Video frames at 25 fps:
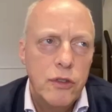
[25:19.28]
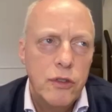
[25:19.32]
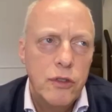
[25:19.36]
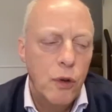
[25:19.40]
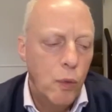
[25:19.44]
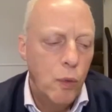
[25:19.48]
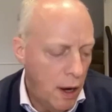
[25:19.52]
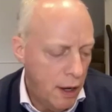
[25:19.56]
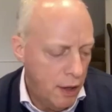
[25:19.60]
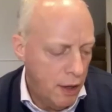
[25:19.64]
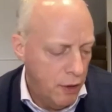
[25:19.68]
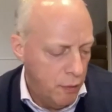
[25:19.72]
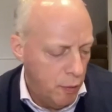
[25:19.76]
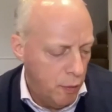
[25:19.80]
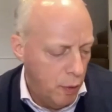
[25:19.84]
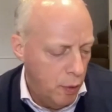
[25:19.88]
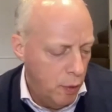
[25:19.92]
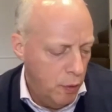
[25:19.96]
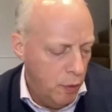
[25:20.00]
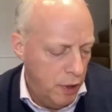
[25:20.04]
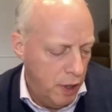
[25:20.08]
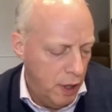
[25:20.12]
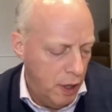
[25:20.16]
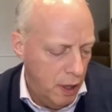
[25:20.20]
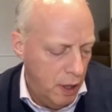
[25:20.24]
so walk
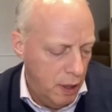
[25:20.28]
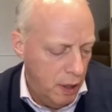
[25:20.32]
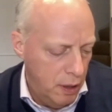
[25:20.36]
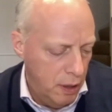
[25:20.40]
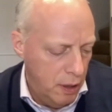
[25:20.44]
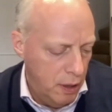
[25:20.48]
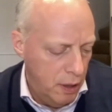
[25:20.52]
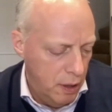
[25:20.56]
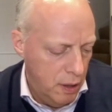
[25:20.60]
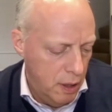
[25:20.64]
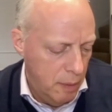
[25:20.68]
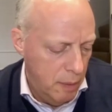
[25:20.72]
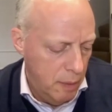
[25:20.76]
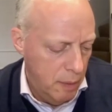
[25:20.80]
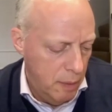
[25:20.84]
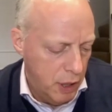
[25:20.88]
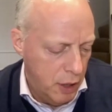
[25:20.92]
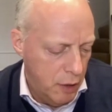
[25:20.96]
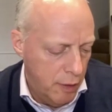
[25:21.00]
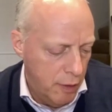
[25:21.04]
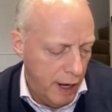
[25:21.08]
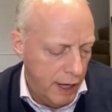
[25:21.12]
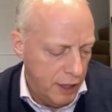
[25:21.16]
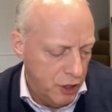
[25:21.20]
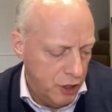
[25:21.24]
through the, the
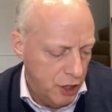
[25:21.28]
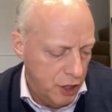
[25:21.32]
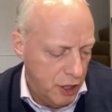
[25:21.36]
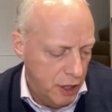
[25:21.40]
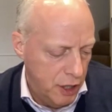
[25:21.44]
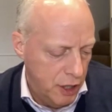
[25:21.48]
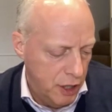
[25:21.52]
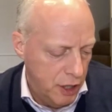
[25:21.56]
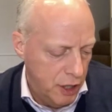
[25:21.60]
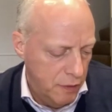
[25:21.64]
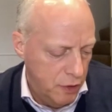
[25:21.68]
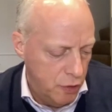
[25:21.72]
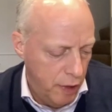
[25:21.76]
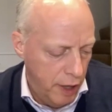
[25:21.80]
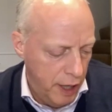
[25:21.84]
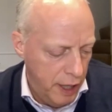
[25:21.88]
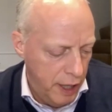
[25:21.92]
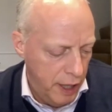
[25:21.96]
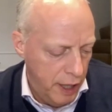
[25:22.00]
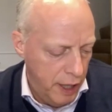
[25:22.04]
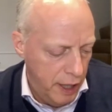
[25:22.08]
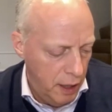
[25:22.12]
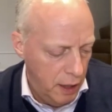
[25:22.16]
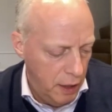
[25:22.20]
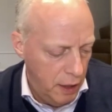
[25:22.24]
progression of
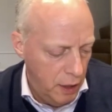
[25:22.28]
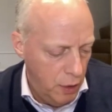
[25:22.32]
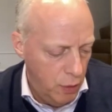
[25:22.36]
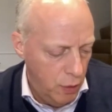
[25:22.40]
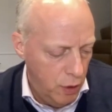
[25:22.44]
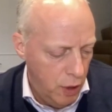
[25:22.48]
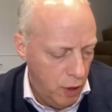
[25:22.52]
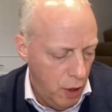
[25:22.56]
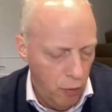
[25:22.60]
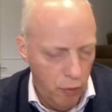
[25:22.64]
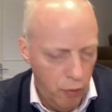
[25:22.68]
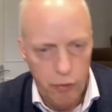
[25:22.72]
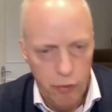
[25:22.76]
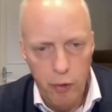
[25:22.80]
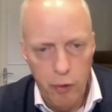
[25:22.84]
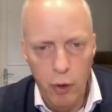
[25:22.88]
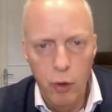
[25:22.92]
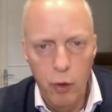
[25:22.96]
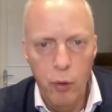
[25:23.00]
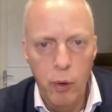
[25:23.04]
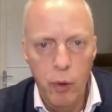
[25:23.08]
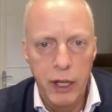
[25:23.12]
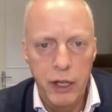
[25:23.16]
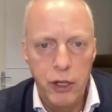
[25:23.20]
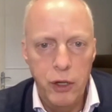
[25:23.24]
training that you go
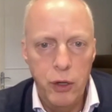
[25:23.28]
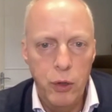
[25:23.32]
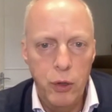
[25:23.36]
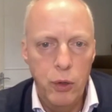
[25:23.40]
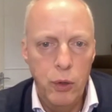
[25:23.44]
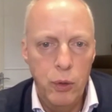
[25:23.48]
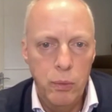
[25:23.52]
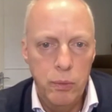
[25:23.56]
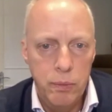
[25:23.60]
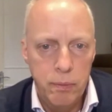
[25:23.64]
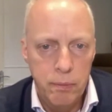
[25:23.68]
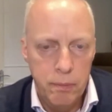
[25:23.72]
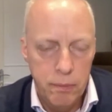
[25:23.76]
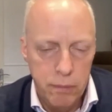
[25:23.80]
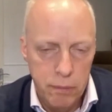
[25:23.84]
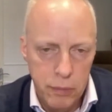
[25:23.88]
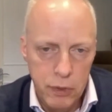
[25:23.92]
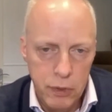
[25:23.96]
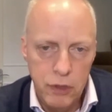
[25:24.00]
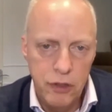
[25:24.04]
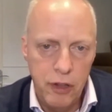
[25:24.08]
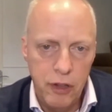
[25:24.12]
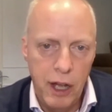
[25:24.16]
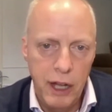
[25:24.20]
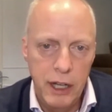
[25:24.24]
through when you
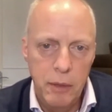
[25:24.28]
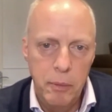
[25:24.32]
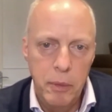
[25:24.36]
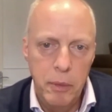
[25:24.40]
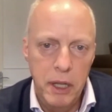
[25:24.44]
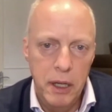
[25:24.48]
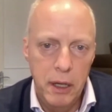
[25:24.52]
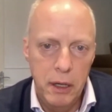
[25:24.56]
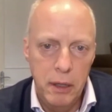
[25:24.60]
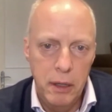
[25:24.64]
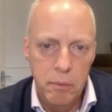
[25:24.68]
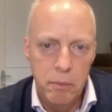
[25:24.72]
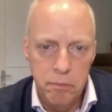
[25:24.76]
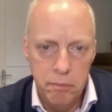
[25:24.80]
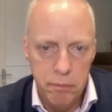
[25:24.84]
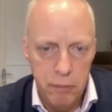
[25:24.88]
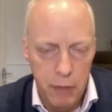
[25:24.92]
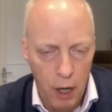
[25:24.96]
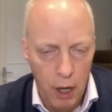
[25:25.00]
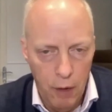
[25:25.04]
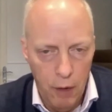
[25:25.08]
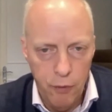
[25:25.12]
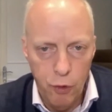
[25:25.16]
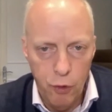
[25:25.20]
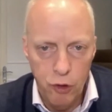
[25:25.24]
decide to be an
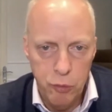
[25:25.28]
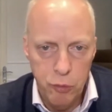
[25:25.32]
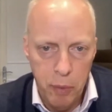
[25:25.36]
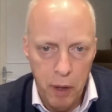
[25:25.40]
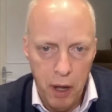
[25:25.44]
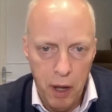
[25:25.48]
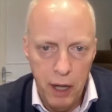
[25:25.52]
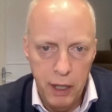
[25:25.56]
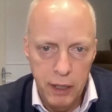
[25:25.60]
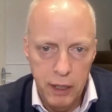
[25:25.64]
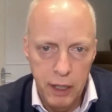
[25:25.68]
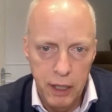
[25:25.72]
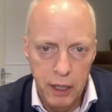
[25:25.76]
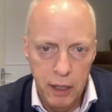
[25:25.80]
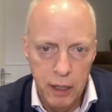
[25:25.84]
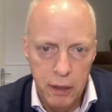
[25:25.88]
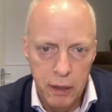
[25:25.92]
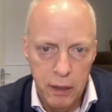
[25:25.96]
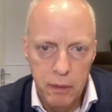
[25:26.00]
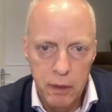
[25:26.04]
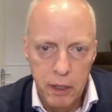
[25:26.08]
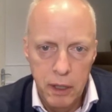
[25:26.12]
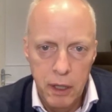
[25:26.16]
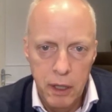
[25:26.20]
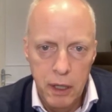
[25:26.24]
Air Force pilot,
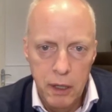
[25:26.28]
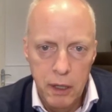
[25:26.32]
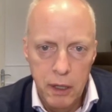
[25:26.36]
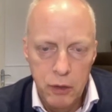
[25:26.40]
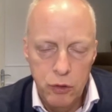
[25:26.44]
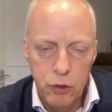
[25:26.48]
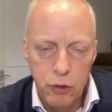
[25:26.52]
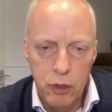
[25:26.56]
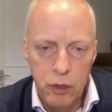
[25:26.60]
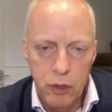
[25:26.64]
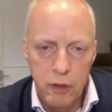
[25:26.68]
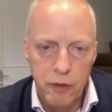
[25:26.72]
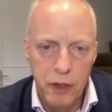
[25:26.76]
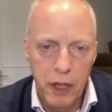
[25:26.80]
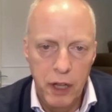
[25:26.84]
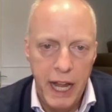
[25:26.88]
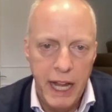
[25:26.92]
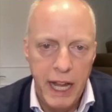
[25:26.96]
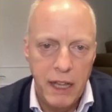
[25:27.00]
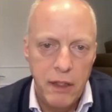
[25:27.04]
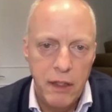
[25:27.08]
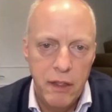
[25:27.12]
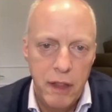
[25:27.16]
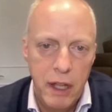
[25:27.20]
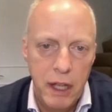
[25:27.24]
and sort of
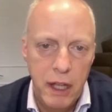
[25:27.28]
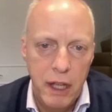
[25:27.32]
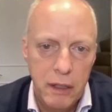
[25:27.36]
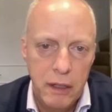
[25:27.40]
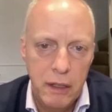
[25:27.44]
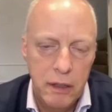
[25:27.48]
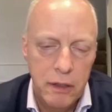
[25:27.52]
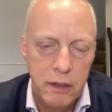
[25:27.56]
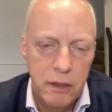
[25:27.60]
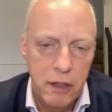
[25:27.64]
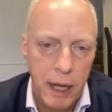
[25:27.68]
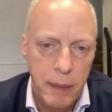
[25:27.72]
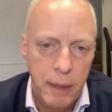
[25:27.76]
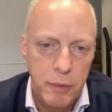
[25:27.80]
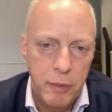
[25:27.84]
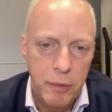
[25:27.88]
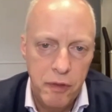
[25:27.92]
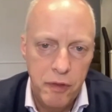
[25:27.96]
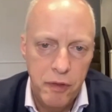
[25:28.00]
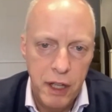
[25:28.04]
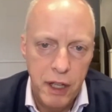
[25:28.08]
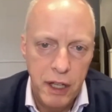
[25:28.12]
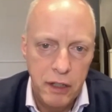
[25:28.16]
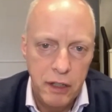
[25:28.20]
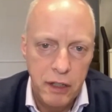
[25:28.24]
length and
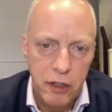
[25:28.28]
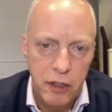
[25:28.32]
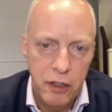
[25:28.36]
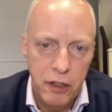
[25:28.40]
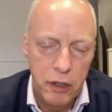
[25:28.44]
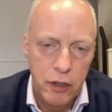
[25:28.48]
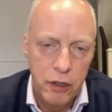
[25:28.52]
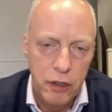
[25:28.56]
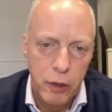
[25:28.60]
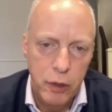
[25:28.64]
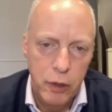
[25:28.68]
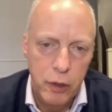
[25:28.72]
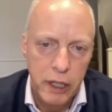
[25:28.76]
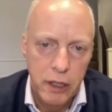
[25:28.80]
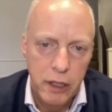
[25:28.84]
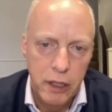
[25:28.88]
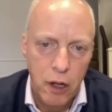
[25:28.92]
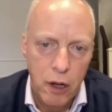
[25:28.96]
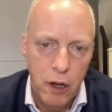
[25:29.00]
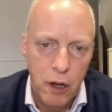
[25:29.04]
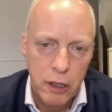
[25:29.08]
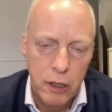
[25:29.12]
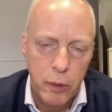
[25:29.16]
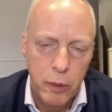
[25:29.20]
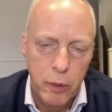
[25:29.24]
types of things that you're doing
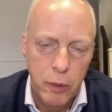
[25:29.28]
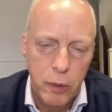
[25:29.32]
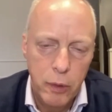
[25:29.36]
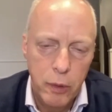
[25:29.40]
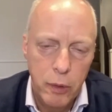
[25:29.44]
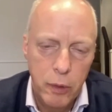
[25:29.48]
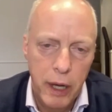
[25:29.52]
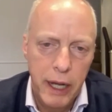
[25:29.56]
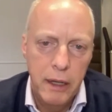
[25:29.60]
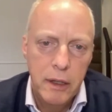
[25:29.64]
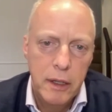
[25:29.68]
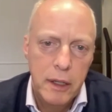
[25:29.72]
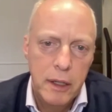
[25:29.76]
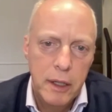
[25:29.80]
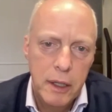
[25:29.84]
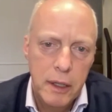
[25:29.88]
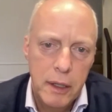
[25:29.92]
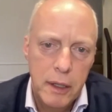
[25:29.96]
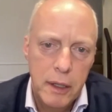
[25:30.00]
along the way.